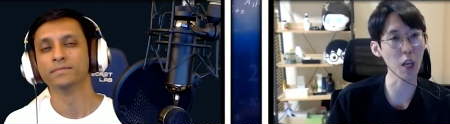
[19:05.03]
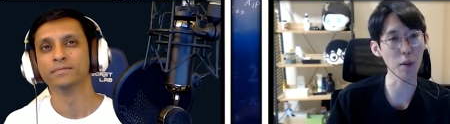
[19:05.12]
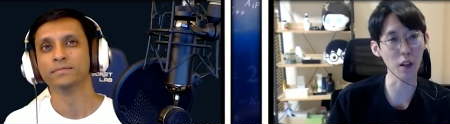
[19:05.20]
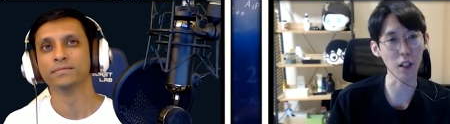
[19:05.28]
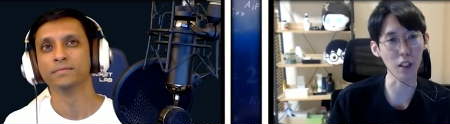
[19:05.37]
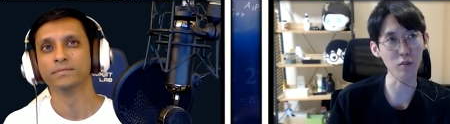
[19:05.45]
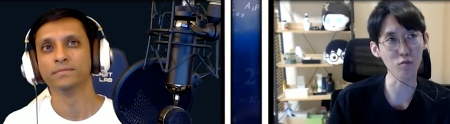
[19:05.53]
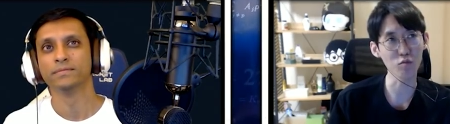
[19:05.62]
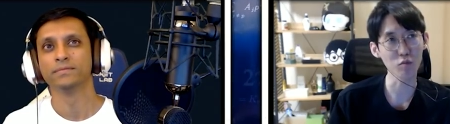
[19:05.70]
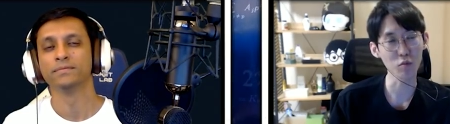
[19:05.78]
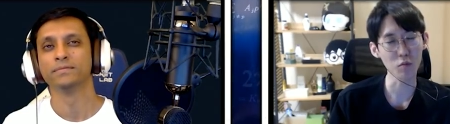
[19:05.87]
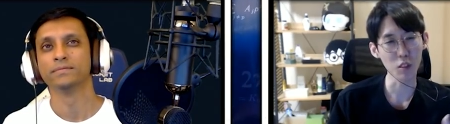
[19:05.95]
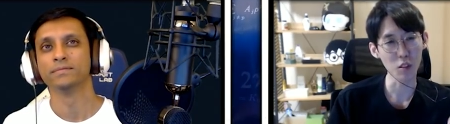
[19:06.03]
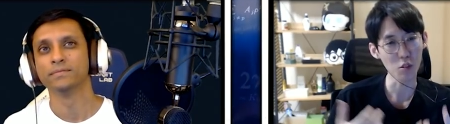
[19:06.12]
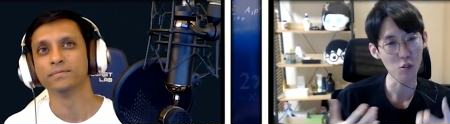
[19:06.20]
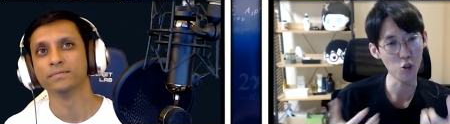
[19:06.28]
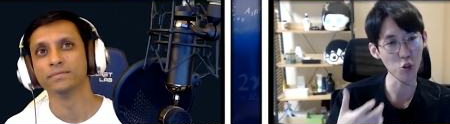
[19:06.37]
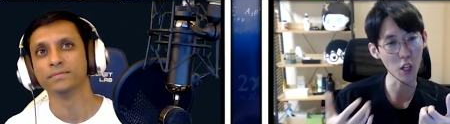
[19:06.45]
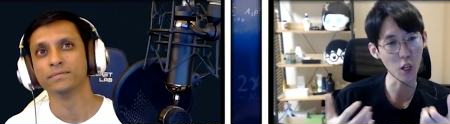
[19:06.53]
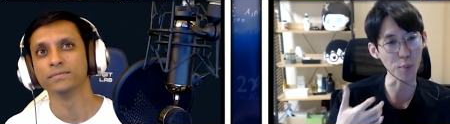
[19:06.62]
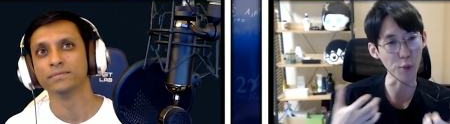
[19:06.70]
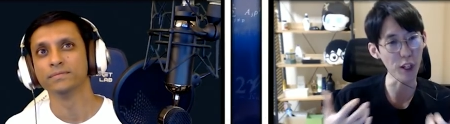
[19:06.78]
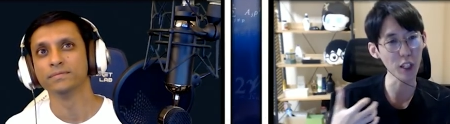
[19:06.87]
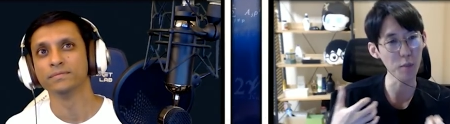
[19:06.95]
Speaker 1: like should take a
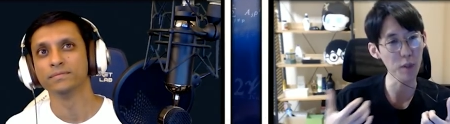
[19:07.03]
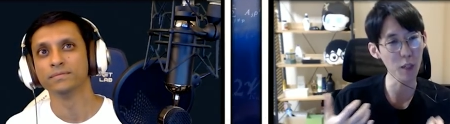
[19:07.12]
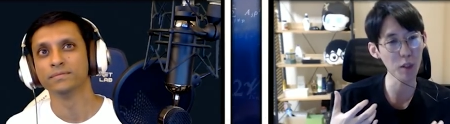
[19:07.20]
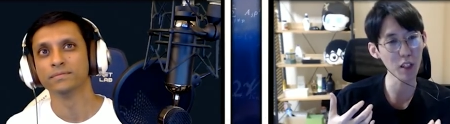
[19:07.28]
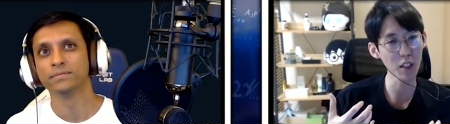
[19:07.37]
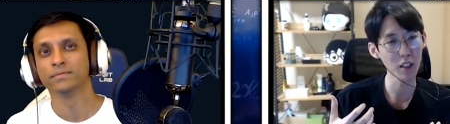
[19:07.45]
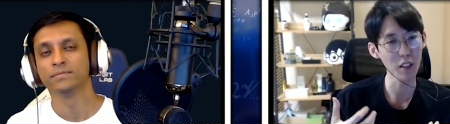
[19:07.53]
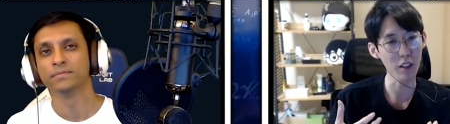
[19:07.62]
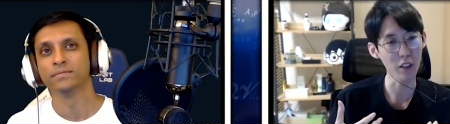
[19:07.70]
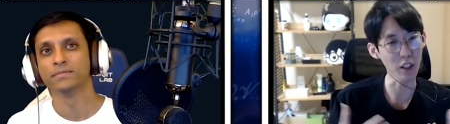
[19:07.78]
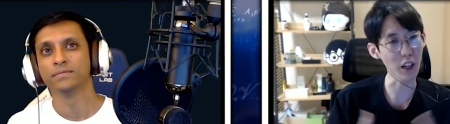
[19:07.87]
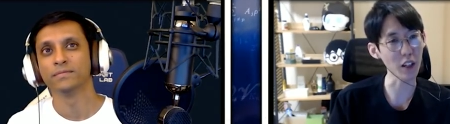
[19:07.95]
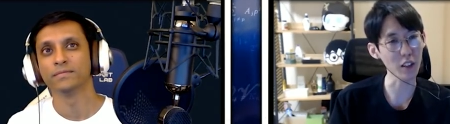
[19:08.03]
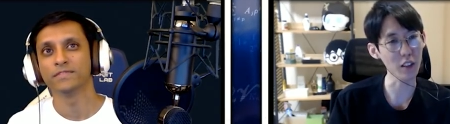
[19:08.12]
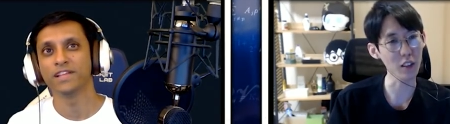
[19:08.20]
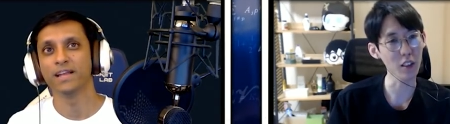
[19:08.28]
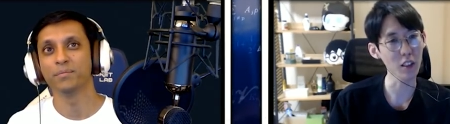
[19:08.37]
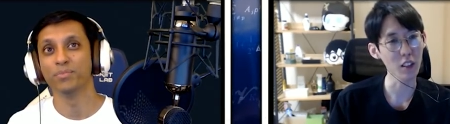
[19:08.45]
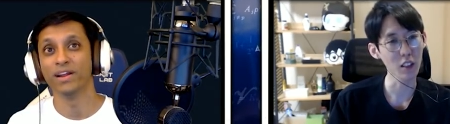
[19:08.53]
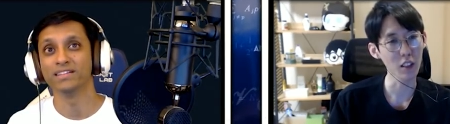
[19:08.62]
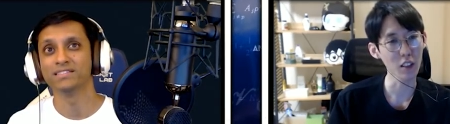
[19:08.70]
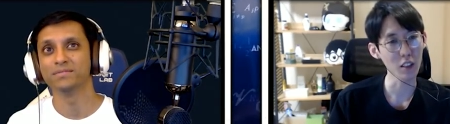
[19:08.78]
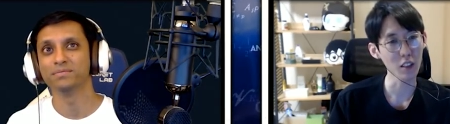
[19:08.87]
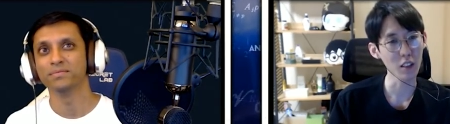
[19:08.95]
break maybe. Yeah.
Speaker 2: Take
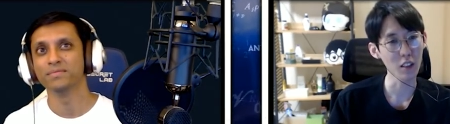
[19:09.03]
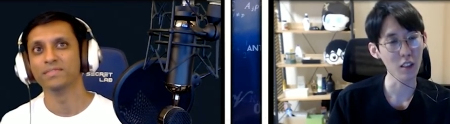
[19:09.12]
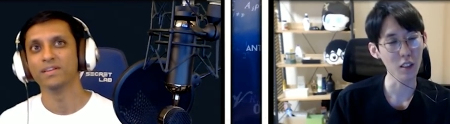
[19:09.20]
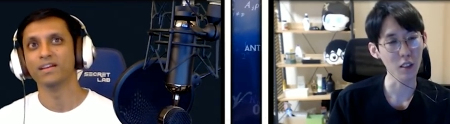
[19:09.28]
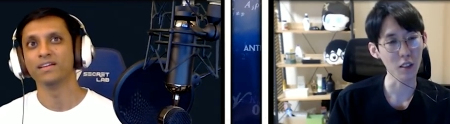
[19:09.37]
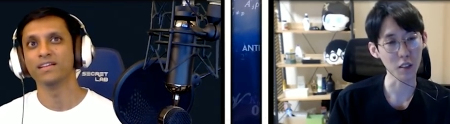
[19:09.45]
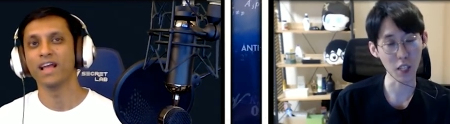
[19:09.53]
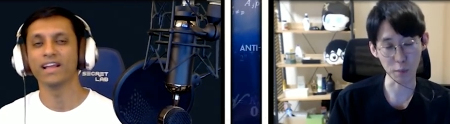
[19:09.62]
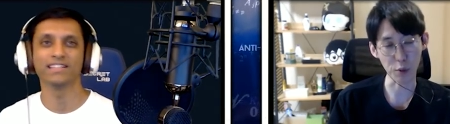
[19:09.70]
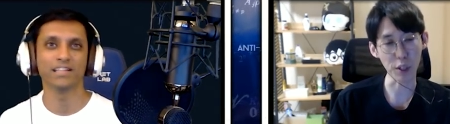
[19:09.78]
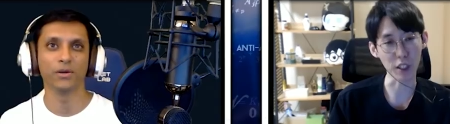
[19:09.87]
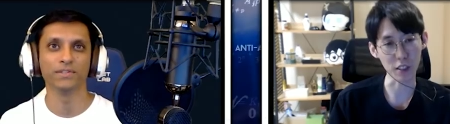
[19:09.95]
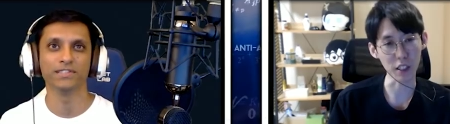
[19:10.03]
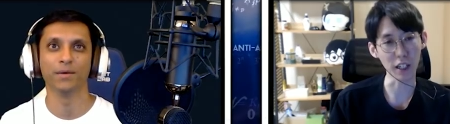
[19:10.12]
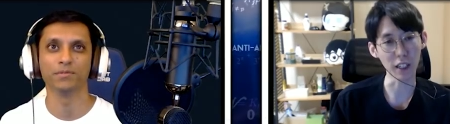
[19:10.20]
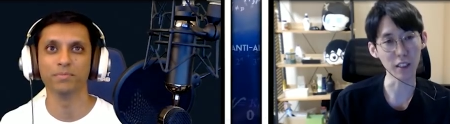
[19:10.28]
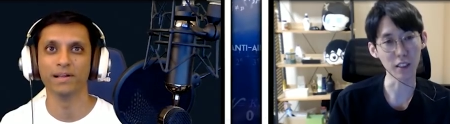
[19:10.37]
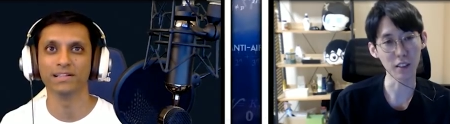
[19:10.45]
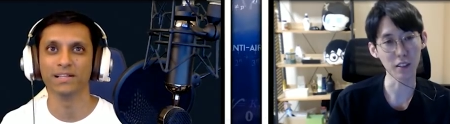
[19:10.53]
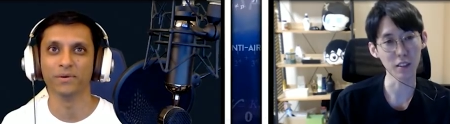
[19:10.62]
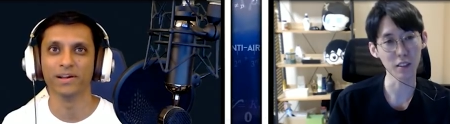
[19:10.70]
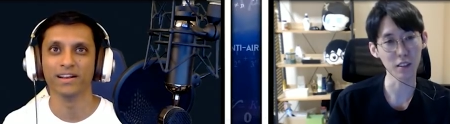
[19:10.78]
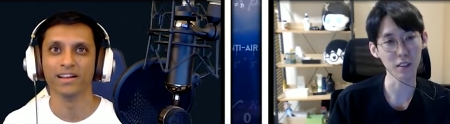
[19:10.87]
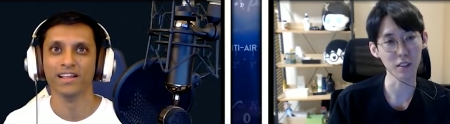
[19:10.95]
breaks.
Speaker 1: Take yeah, breaks, I get that always yeah.
Speaker 2: helps mentally,
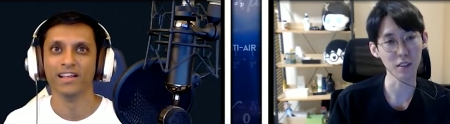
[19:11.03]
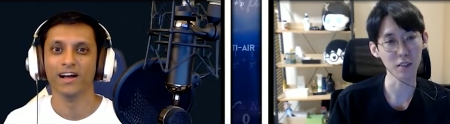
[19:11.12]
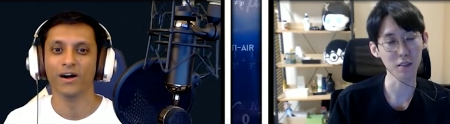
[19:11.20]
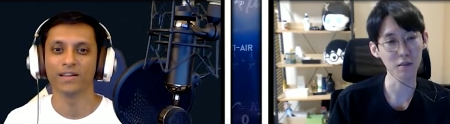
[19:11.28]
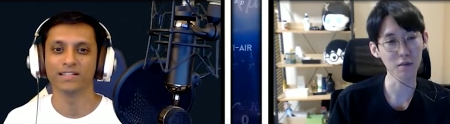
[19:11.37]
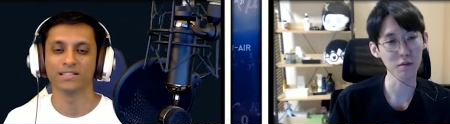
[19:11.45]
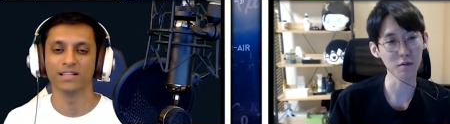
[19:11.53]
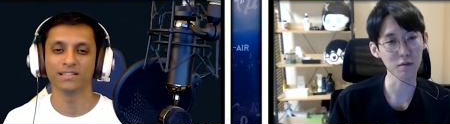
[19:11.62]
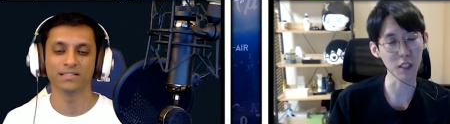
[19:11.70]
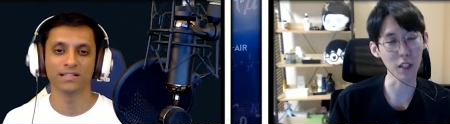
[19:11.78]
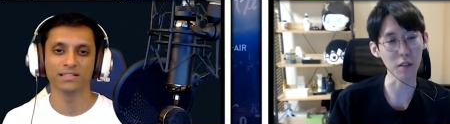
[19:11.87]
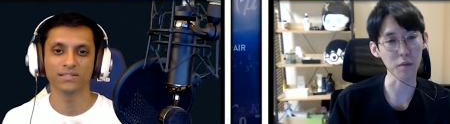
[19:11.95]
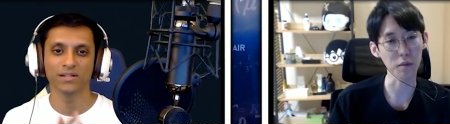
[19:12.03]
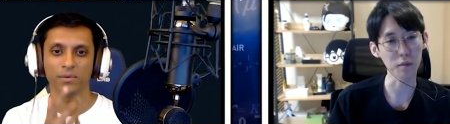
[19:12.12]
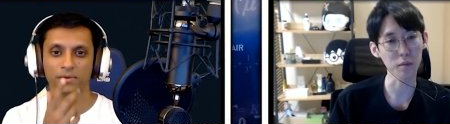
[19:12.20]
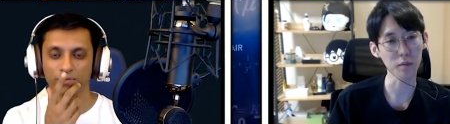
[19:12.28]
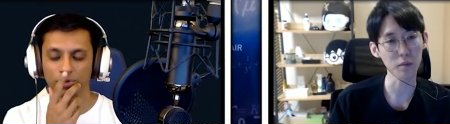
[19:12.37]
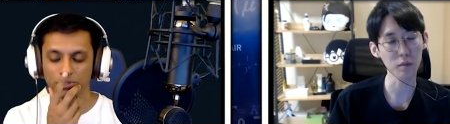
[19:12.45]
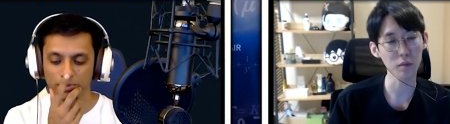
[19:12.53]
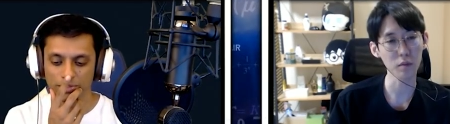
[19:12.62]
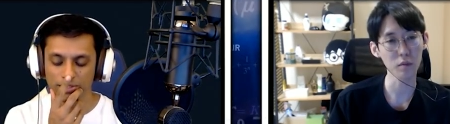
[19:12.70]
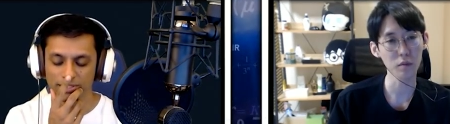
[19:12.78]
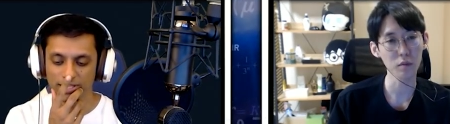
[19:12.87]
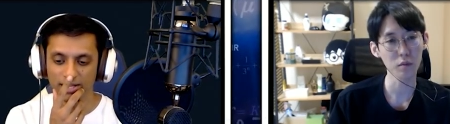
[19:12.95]
right? Okay, so let's yeah. let's start with the first one. So you
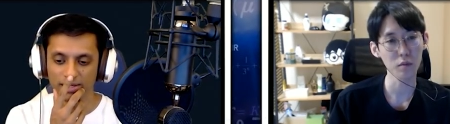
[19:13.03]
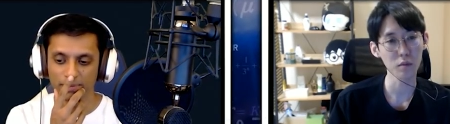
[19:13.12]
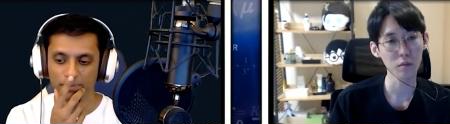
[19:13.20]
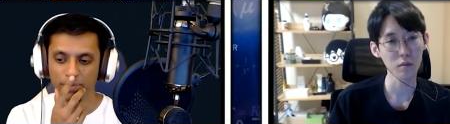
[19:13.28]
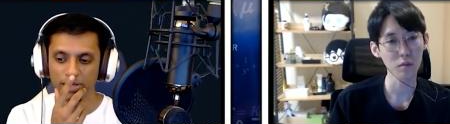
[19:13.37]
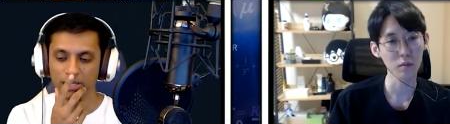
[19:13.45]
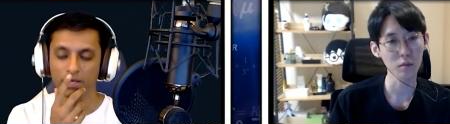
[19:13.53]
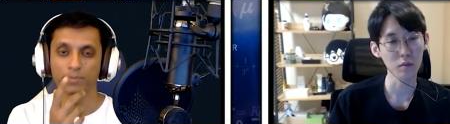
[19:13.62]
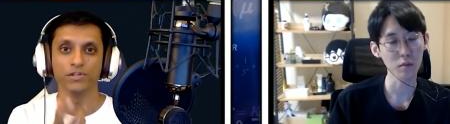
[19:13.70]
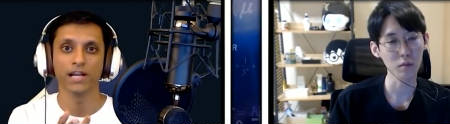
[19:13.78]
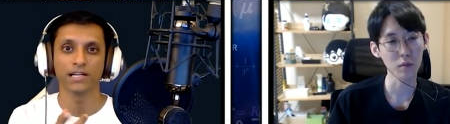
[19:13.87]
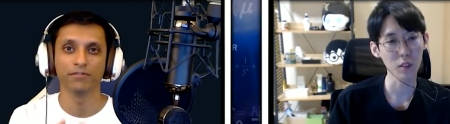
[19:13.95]
said be objective yeah.